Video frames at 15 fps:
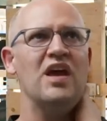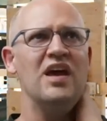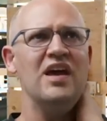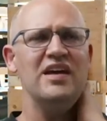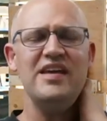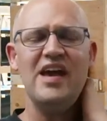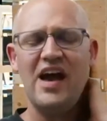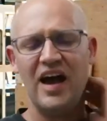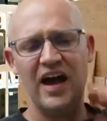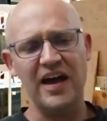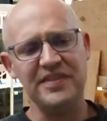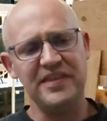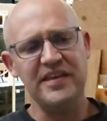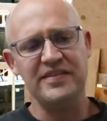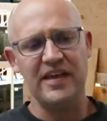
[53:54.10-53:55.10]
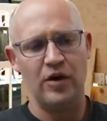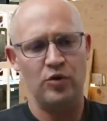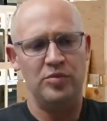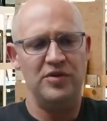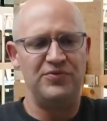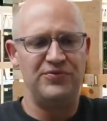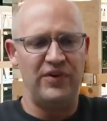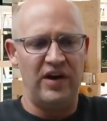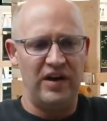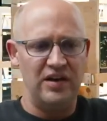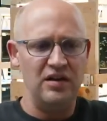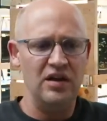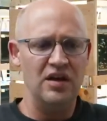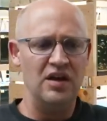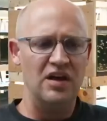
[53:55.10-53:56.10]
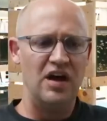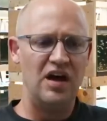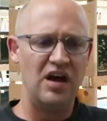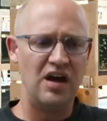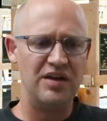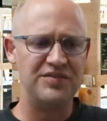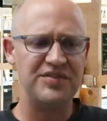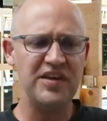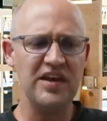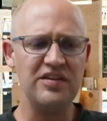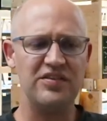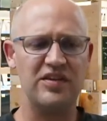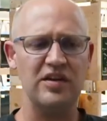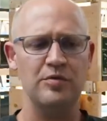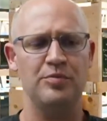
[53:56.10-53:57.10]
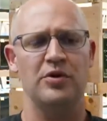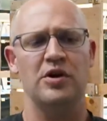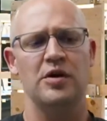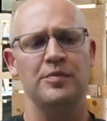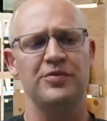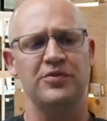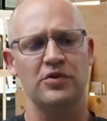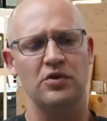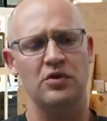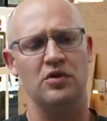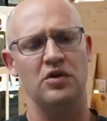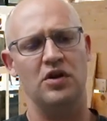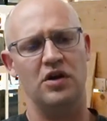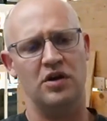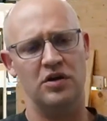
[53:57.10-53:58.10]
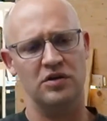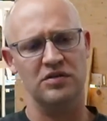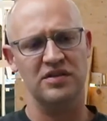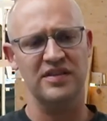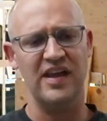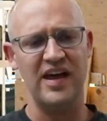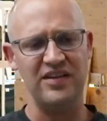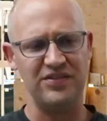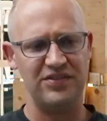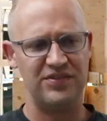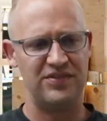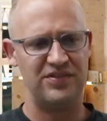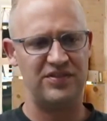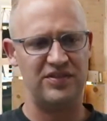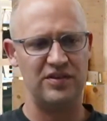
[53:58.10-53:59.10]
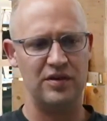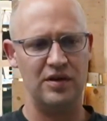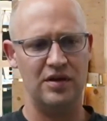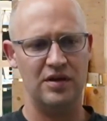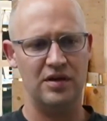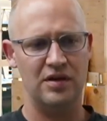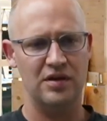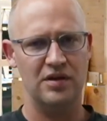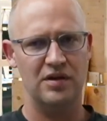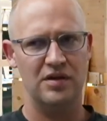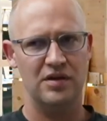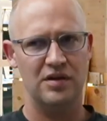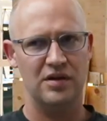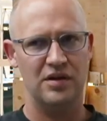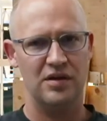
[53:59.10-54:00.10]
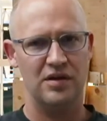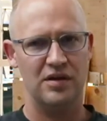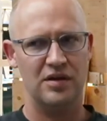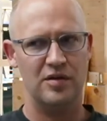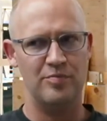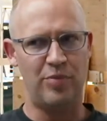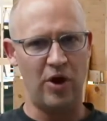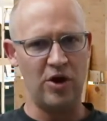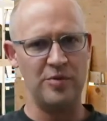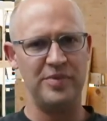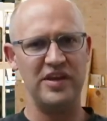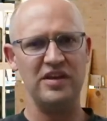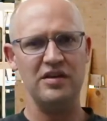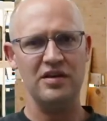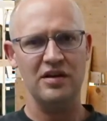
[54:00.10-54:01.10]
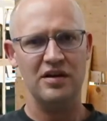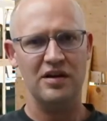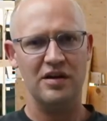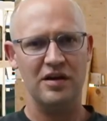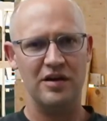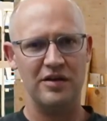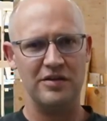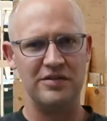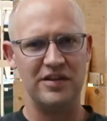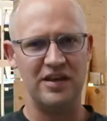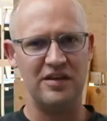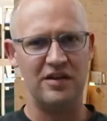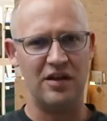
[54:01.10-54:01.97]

Yeah, I think that would be fine. Snakeskin barbs are less barby than a